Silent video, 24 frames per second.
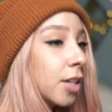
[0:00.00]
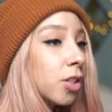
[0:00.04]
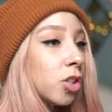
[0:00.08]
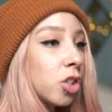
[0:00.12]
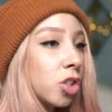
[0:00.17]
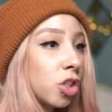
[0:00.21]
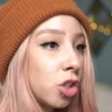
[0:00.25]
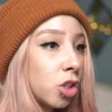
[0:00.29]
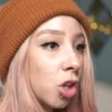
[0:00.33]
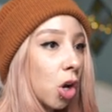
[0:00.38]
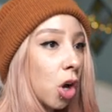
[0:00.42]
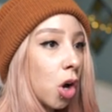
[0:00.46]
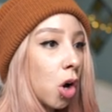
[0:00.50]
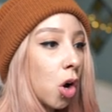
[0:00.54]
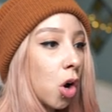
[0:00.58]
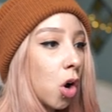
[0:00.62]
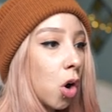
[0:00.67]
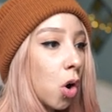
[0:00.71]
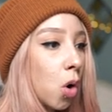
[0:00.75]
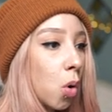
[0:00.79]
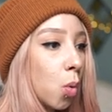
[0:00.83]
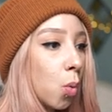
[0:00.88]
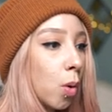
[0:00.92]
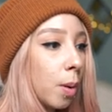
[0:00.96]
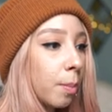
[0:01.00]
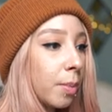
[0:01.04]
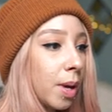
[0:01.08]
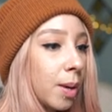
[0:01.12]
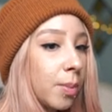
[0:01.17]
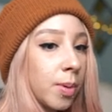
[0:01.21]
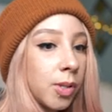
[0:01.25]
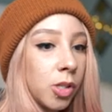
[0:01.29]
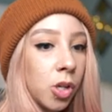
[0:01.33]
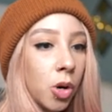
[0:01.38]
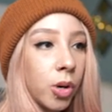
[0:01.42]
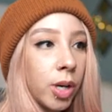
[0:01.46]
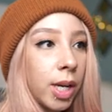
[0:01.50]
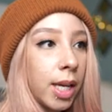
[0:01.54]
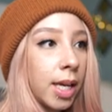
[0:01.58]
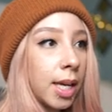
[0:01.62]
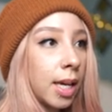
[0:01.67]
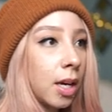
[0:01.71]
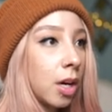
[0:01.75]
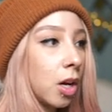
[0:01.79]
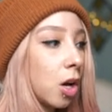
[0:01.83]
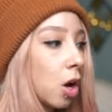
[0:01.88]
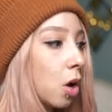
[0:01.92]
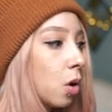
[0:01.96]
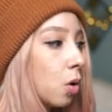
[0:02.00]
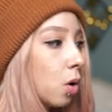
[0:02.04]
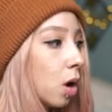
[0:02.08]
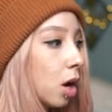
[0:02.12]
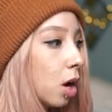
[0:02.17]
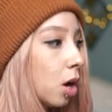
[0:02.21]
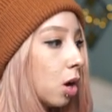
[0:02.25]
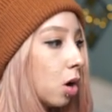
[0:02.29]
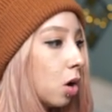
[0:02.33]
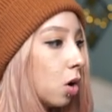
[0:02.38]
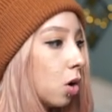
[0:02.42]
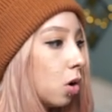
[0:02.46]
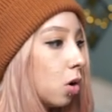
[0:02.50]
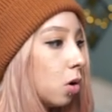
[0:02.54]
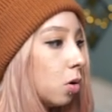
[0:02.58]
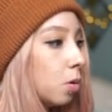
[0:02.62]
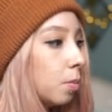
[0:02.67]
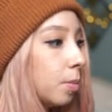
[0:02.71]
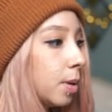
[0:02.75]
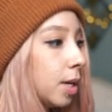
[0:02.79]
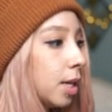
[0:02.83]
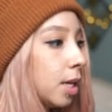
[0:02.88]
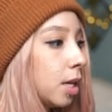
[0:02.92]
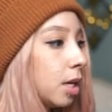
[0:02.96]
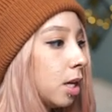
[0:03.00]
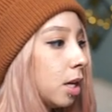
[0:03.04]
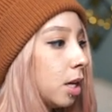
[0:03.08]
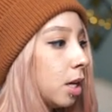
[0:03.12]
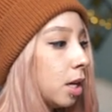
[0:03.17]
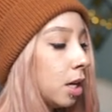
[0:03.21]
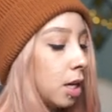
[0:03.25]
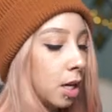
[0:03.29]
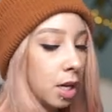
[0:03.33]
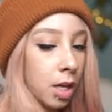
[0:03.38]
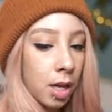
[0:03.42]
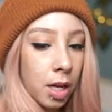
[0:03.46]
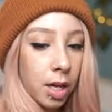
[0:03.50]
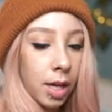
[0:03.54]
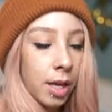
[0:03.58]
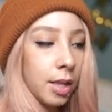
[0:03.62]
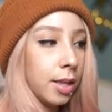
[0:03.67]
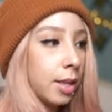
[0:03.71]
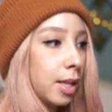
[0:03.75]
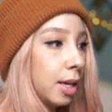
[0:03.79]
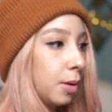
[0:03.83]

so maybe Tony can go home and